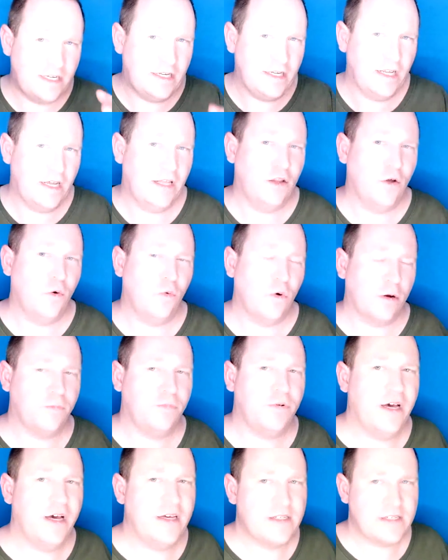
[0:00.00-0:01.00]
in the
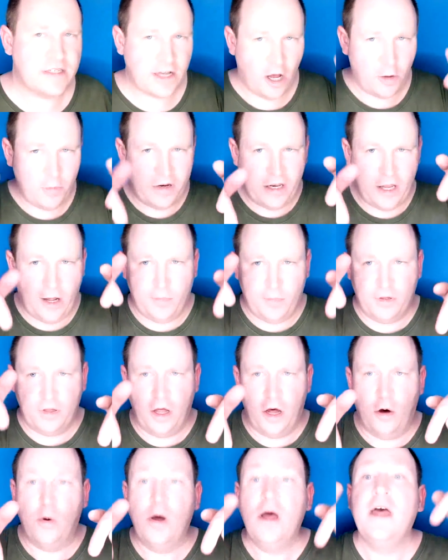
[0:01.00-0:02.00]
workplace? Comment down below
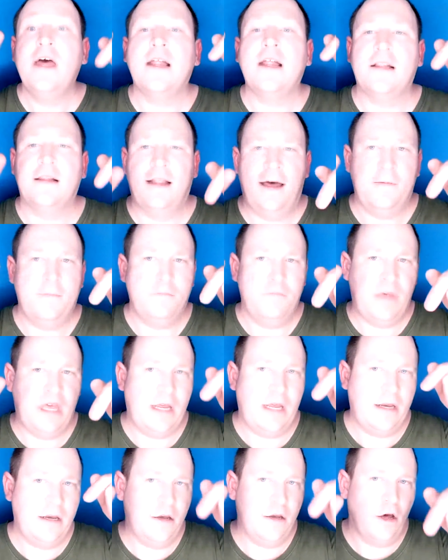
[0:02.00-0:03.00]
let me
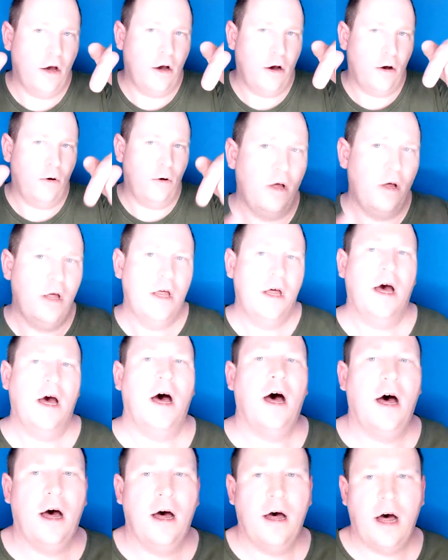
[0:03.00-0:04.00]
know. Uh,
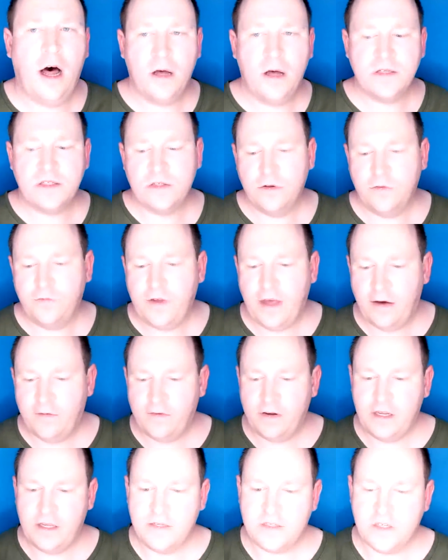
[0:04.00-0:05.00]
also, if you have any
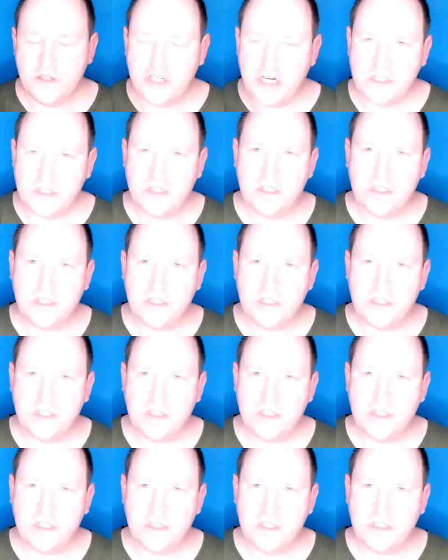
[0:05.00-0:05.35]
suggestions for